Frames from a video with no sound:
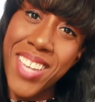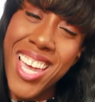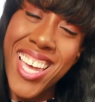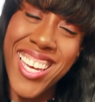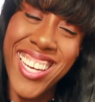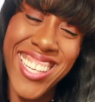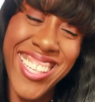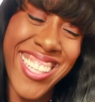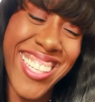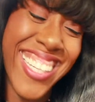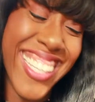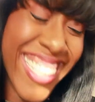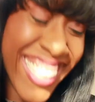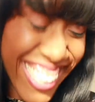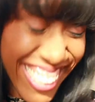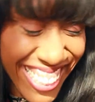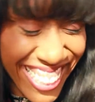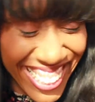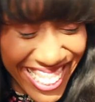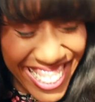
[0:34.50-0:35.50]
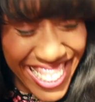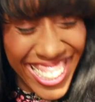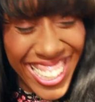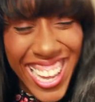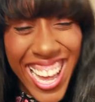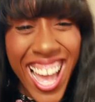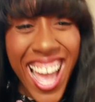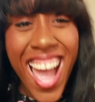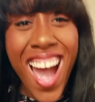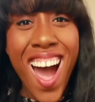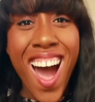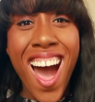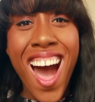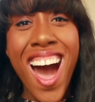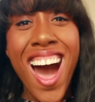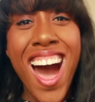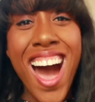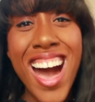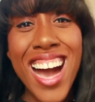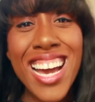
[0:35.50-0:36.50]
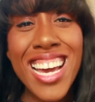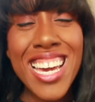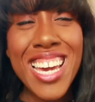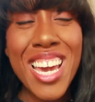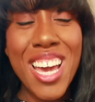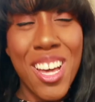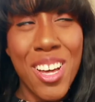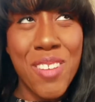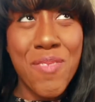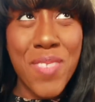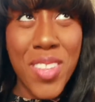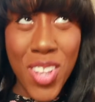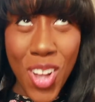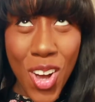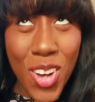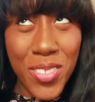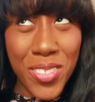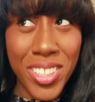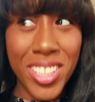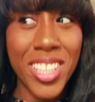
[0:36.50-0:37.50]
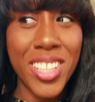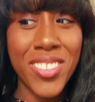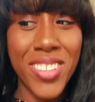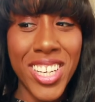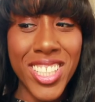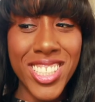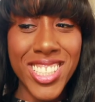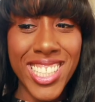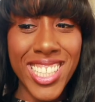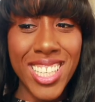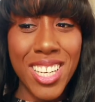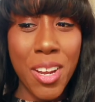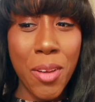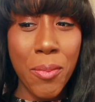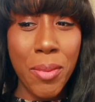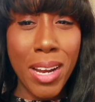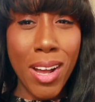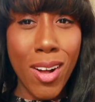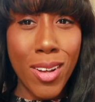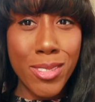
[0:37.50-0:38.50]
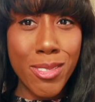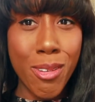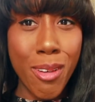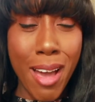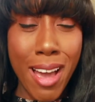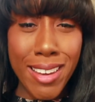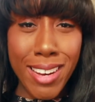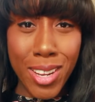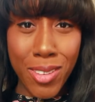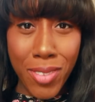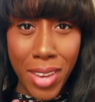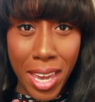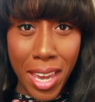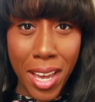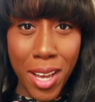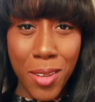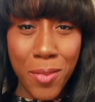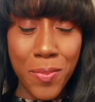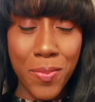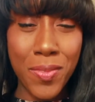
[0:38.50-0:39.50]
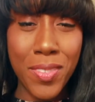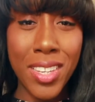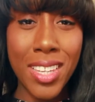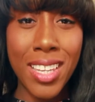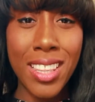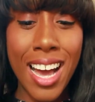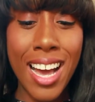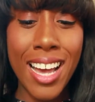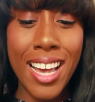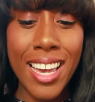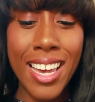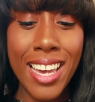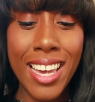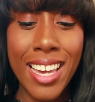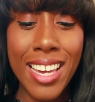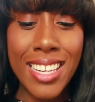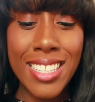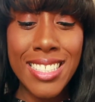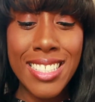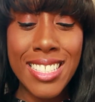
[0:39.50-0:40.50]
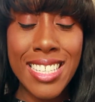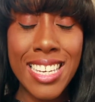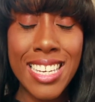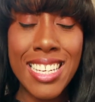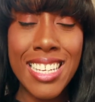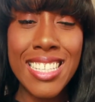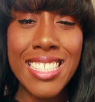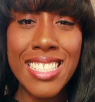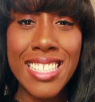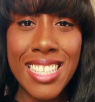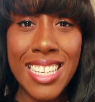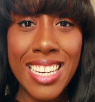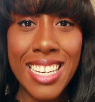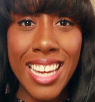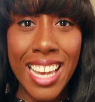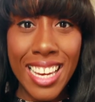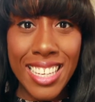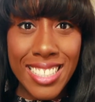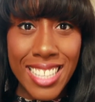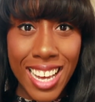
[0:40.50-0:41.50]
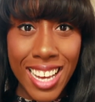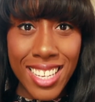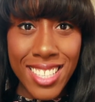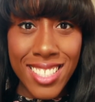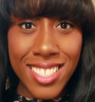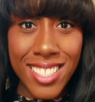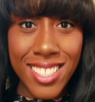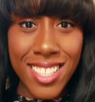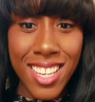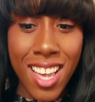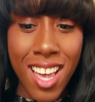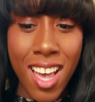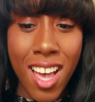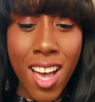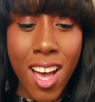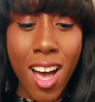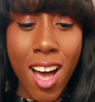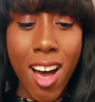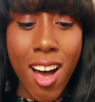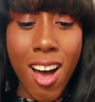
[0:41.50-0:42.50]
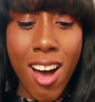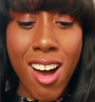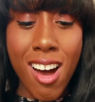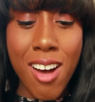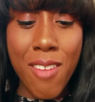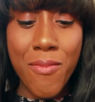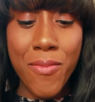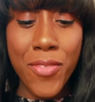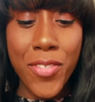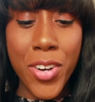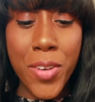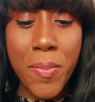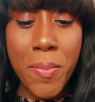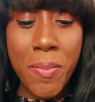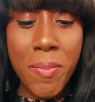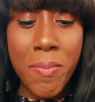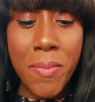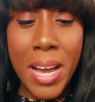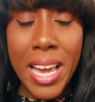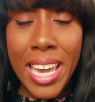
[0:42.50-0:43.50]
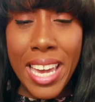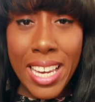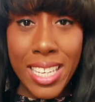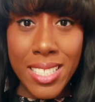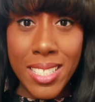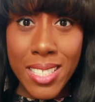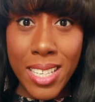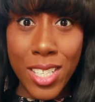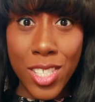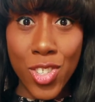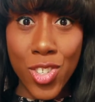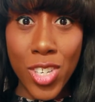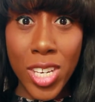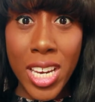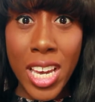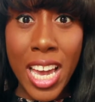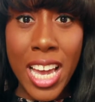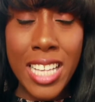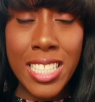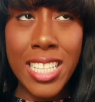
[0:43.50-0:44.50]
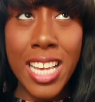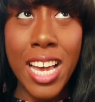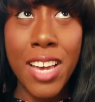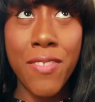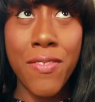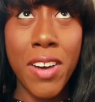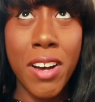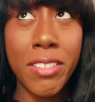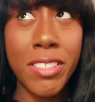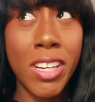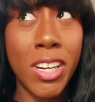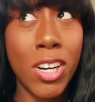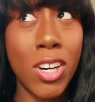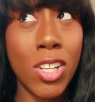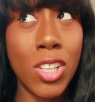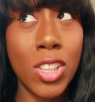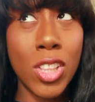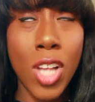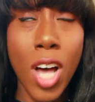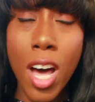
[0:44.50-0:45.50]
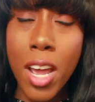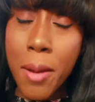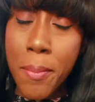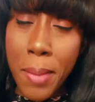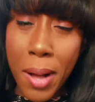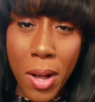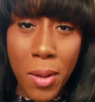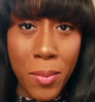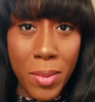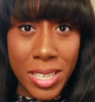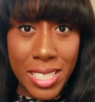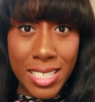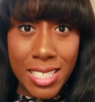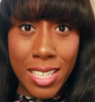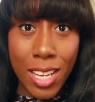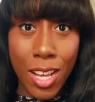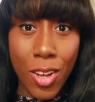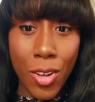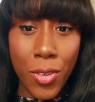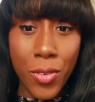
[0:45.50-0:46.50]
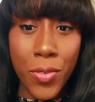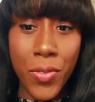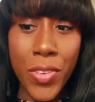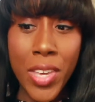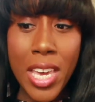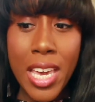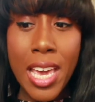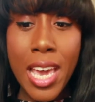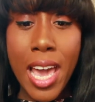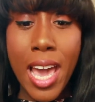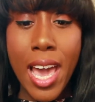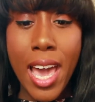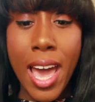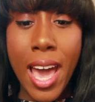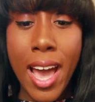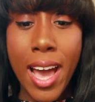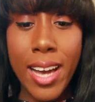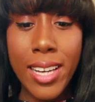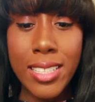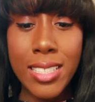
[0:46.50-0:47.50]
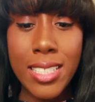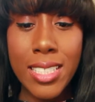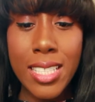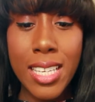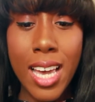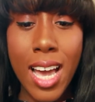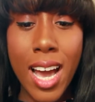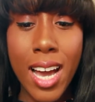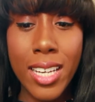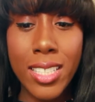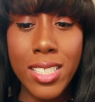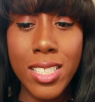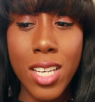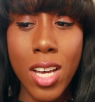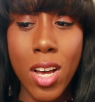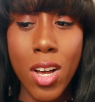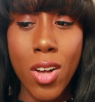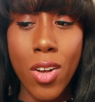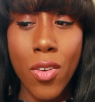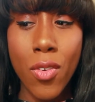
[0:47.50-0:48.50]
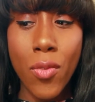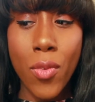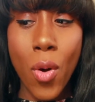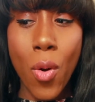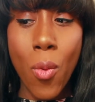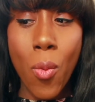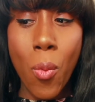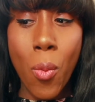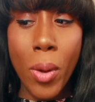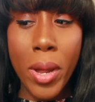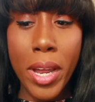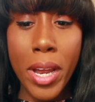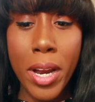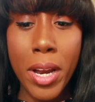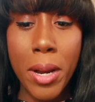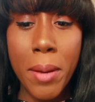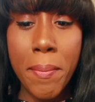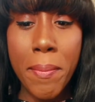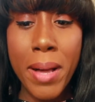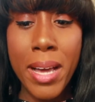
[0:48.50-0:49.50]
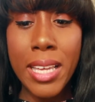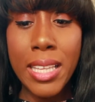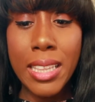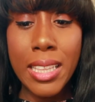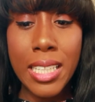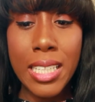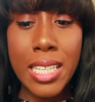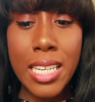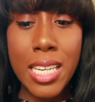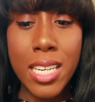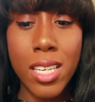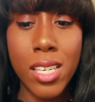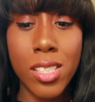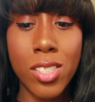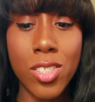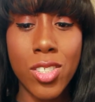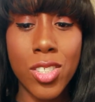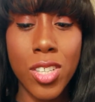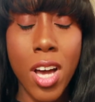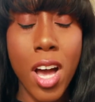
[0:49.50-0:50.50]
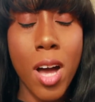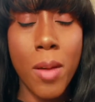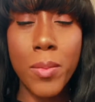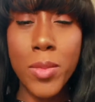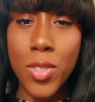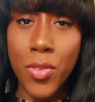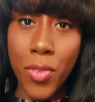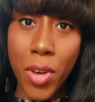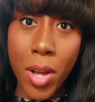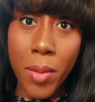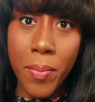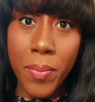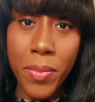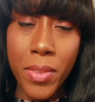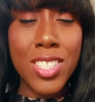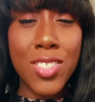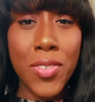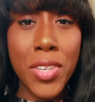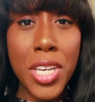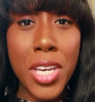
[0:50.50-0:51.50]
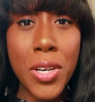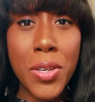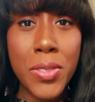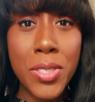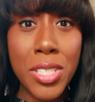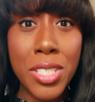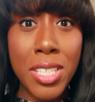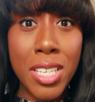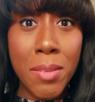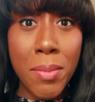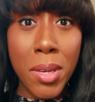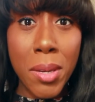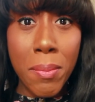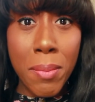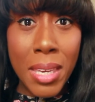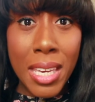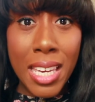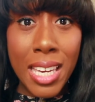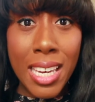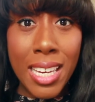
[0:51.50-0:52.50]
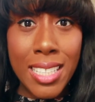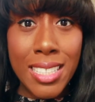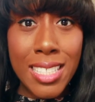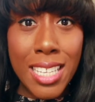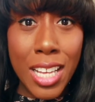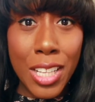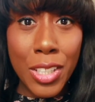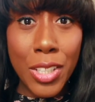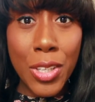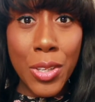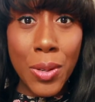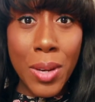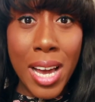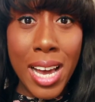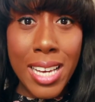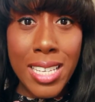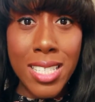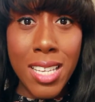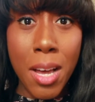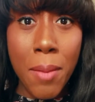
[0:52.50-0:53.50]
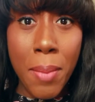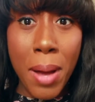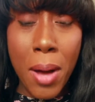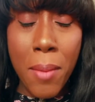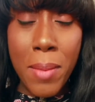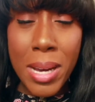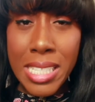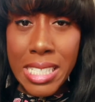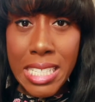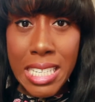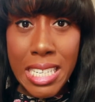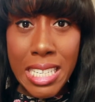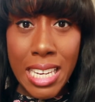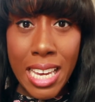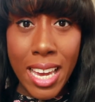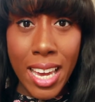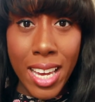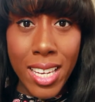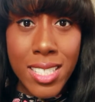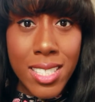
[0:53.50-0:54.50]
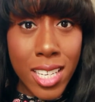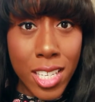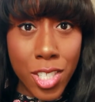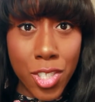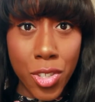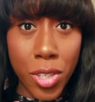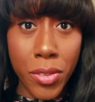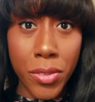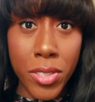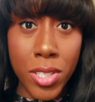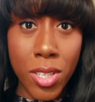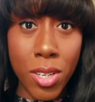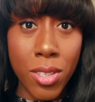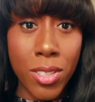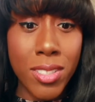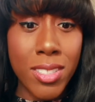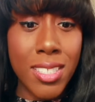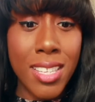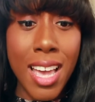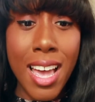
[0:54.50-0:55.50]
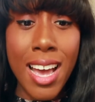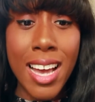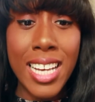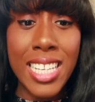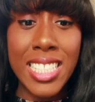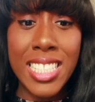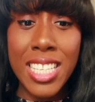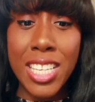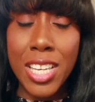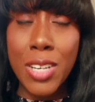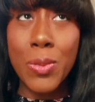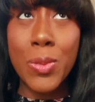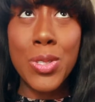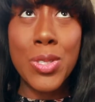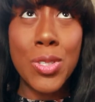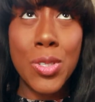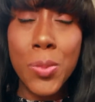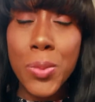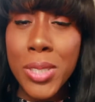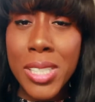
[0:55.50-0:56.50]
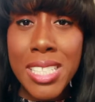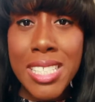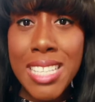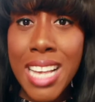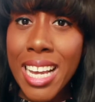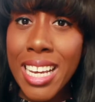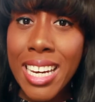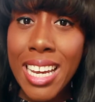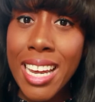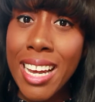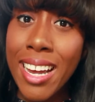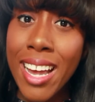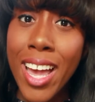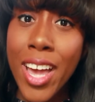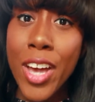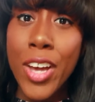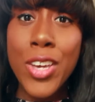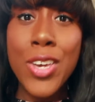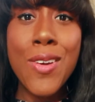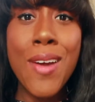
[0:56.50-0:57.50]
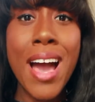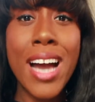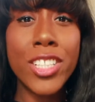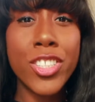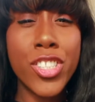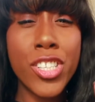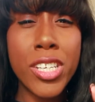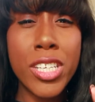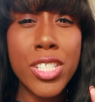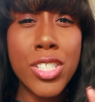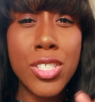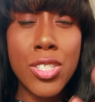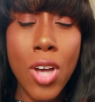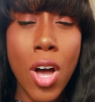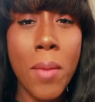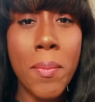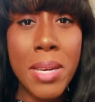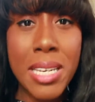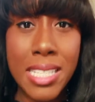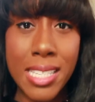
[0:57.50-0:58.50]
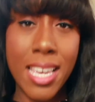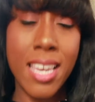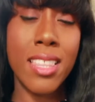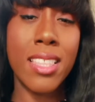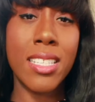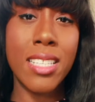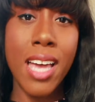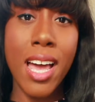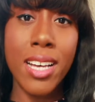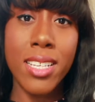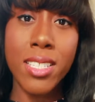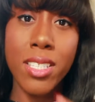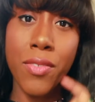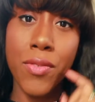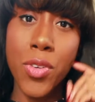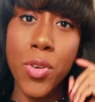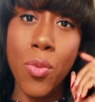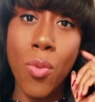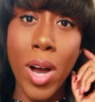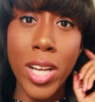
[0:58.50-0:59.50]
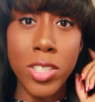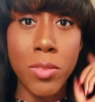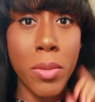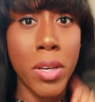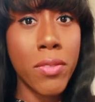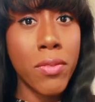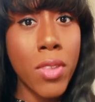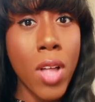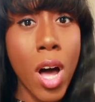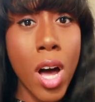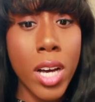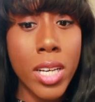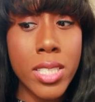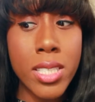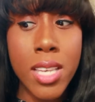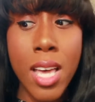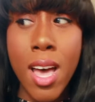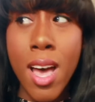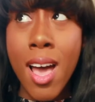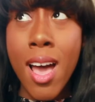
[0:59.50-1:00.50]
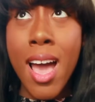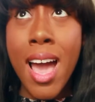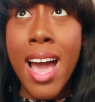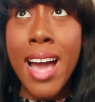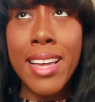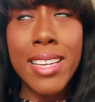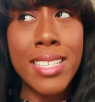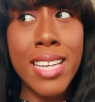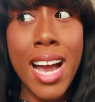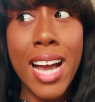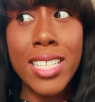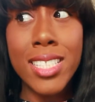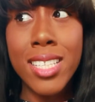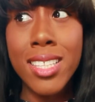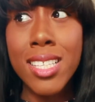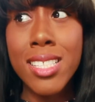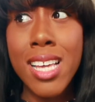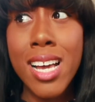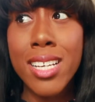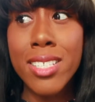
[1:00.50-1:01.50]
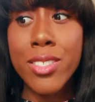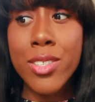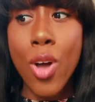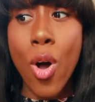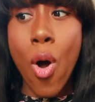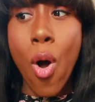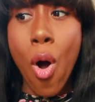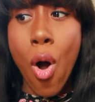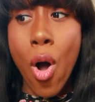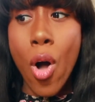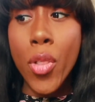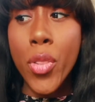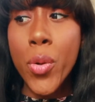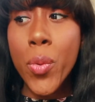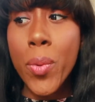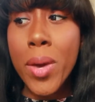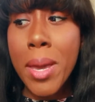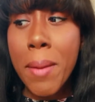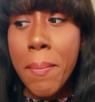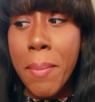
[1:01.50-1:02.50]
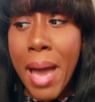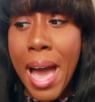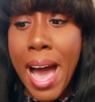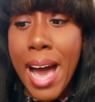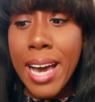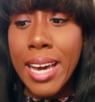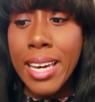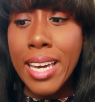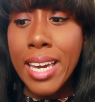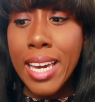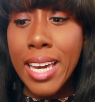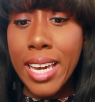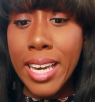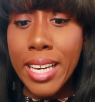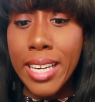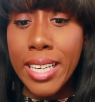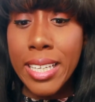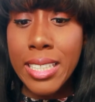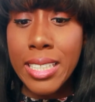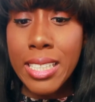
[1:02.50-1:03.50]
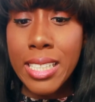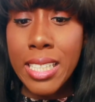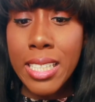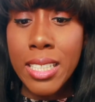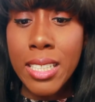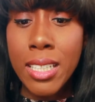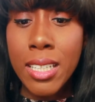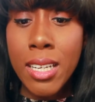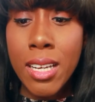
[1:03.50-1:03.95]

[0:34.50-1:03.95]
I am not really Russian, but I also kind of am. I did a DNA test um, for my ancestry and I found out a lot about myself and kind of where my lineage comes from. This video is just gonna be me telling you guys about my DNA ancestry results and it was super exciting. You actually saw me take the test if you watch my vlogs and I took the test all the way back in